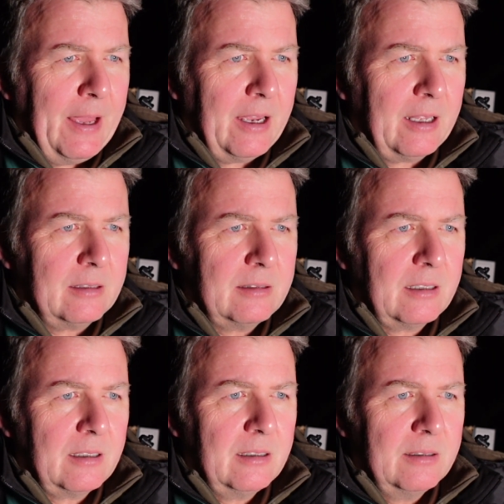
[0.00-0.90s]
And
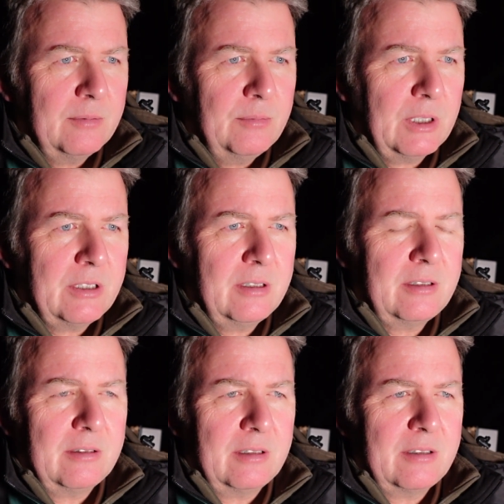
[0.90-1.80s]
my
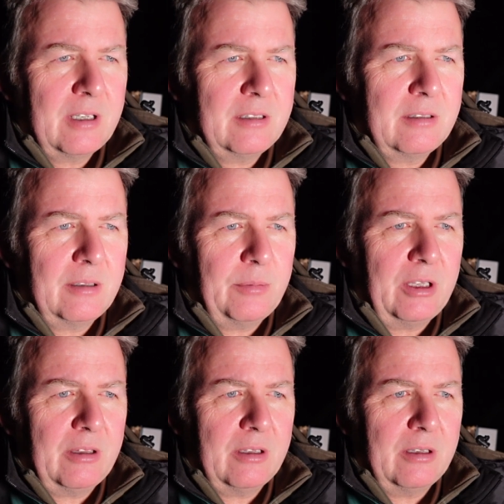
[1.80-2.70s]
sister had said to me
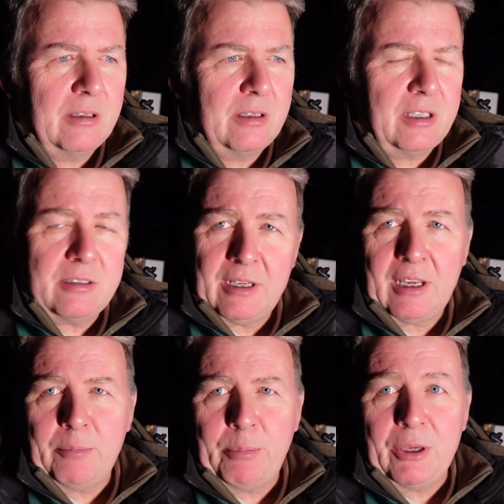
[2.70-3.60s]
that his
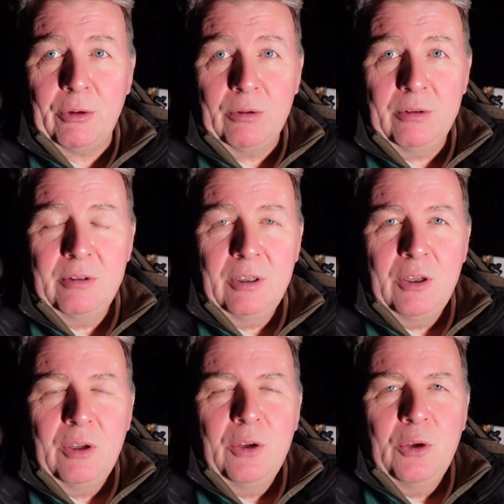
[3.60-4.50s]
dad Bill
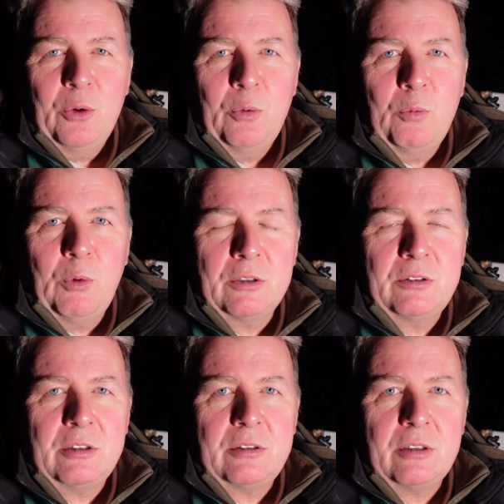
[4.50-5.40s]

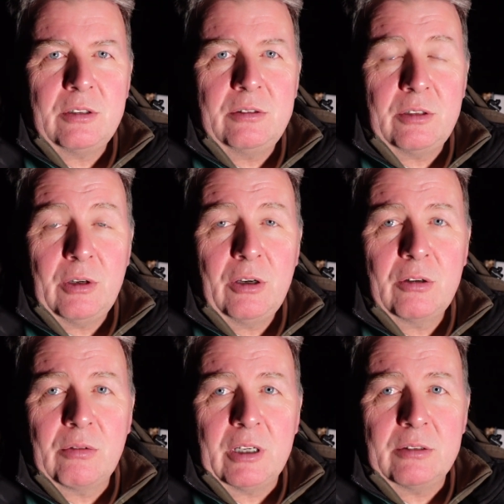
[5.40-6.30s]
wanted to do a
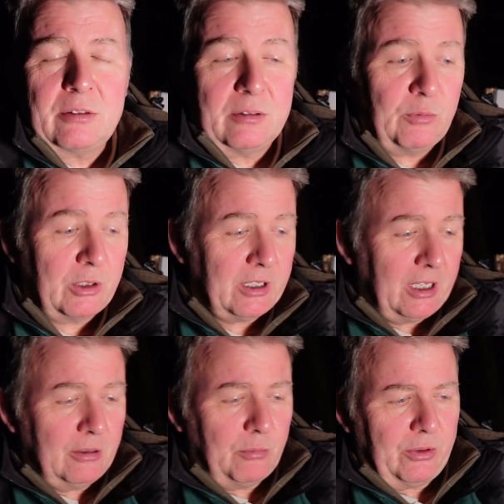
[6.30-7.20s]
hog roast, and would I
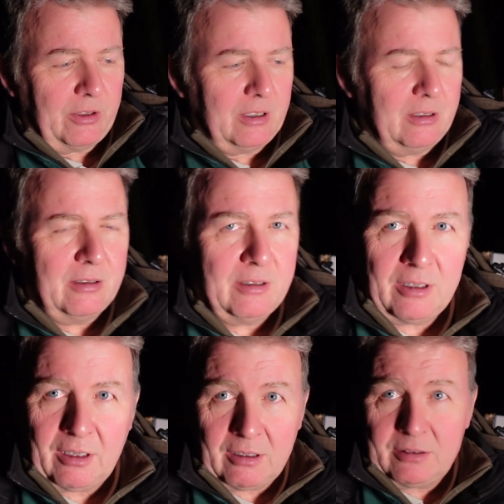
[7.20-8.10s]
help with it?
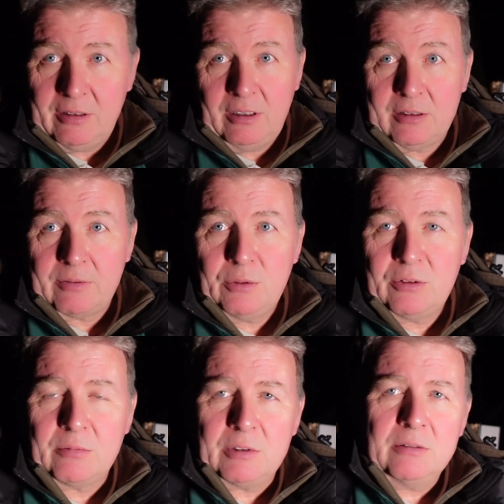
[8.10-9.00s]
And I said, yes, of
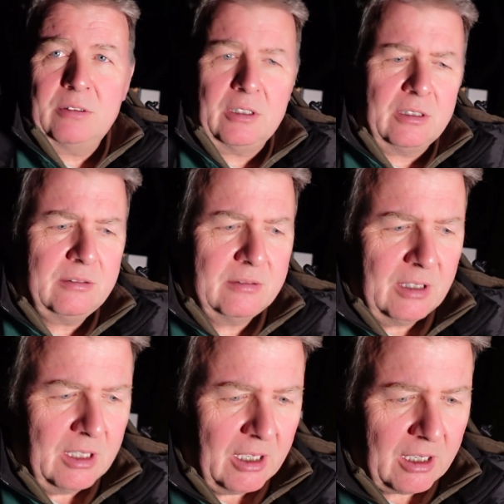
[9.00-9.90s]
course I will. You
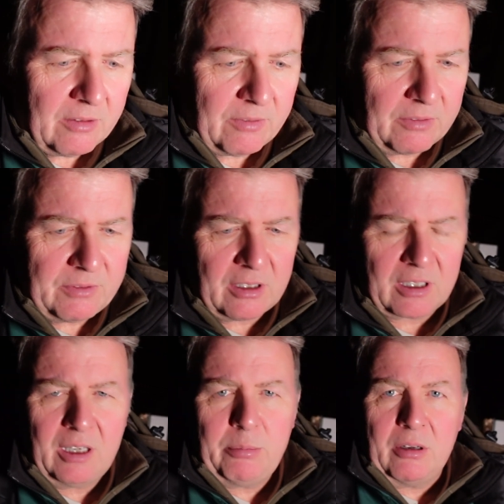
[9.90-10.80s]
know, I've done a
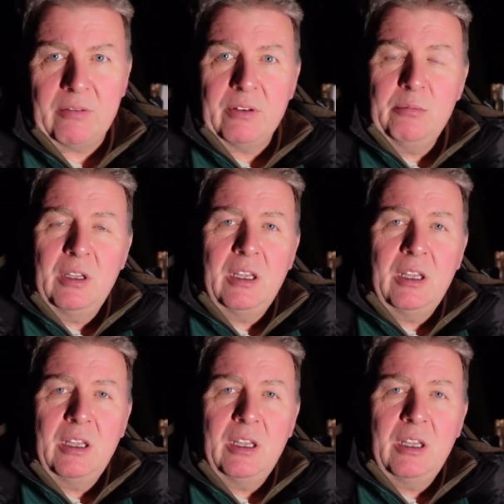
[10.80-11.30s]
couple of them.